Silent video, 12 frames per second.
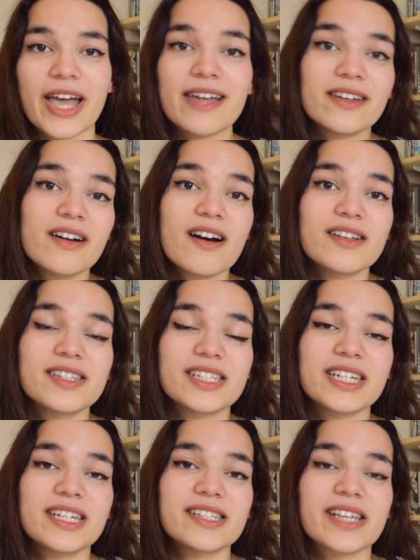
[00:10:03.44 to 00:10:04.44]
Elagast
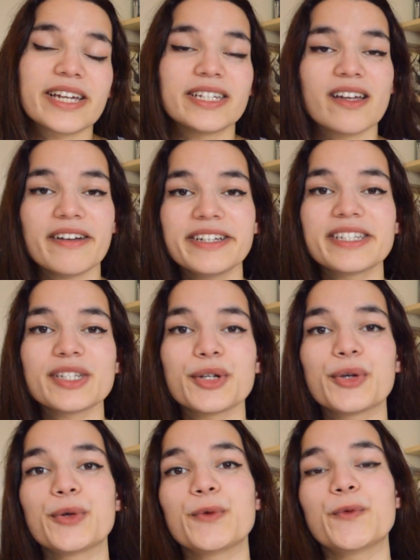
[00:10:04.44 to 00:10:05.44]
is a knight
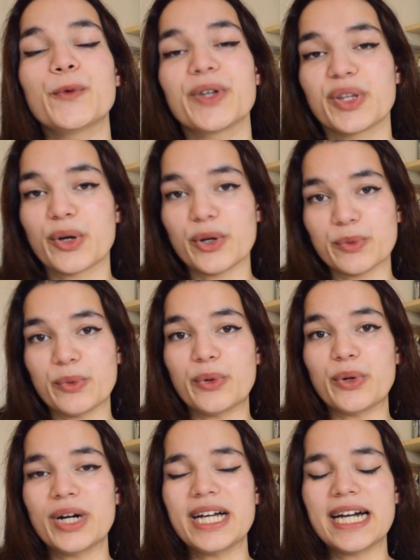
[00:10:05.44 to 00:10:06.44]
who fought in the God
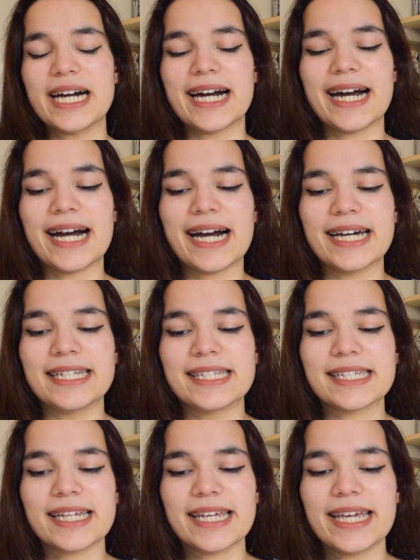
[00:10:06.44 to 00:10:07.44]
War,
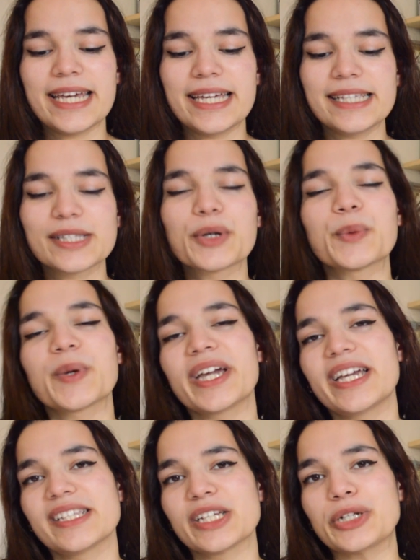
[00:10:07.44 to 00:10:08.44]
and his
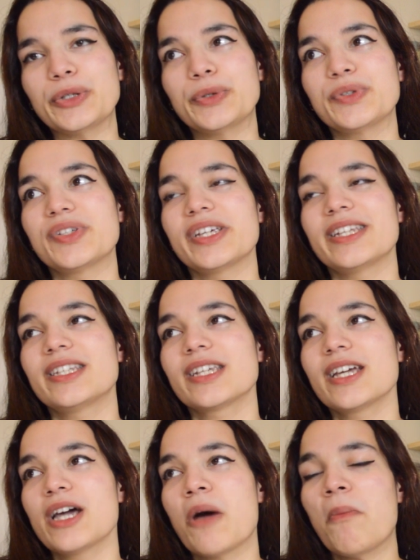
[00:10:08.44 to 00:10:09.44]
career has included
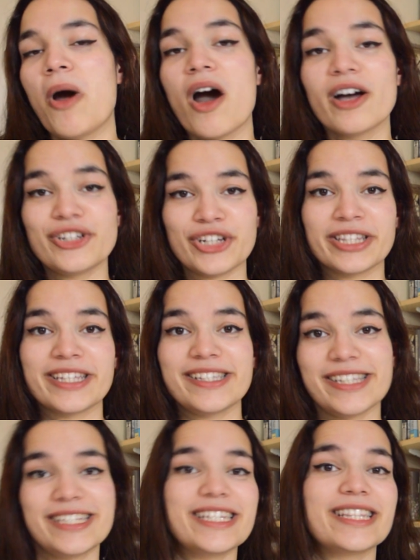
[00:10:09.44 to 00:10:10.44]
purging this
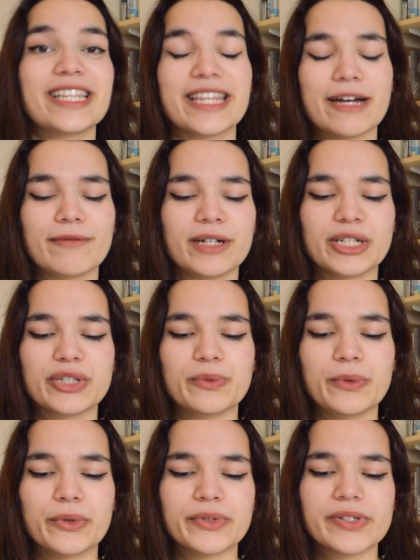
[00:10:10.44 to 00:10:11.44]
city that they're running
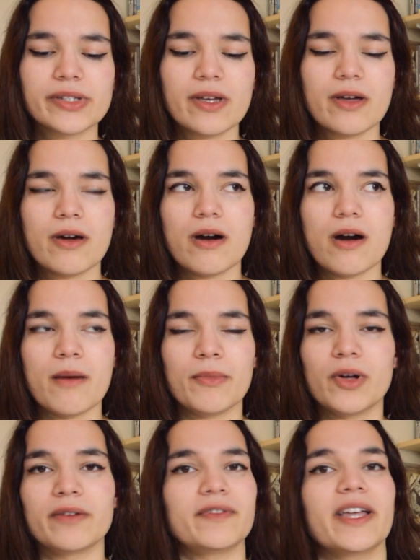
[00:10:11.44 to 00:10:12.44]
towards
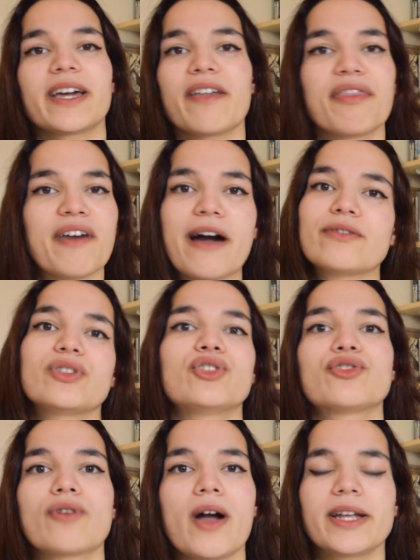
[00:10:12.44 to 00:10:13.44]
of like 1,000
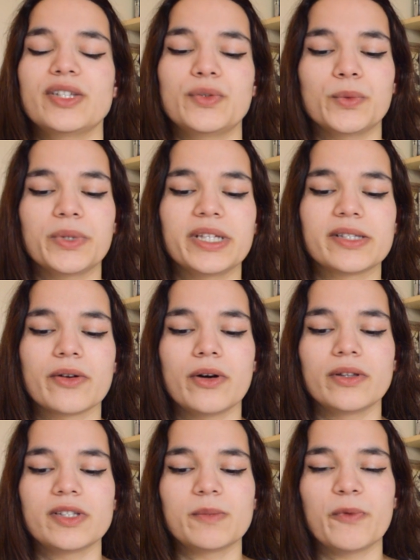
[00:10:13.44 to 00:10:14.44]
shrines to all these
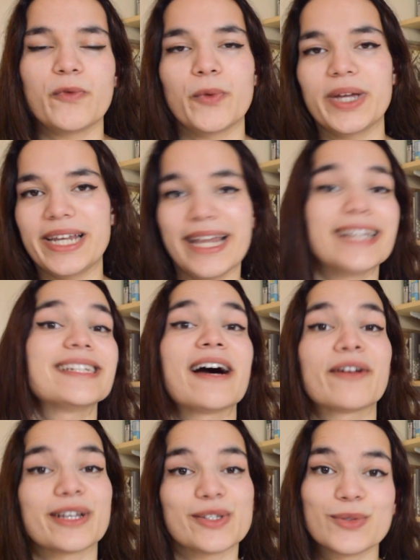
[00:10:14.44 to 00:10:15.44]
gods before he laid
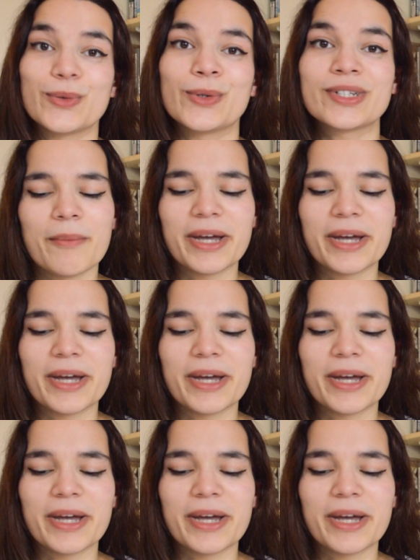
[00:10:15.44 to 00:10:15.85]
down his sword.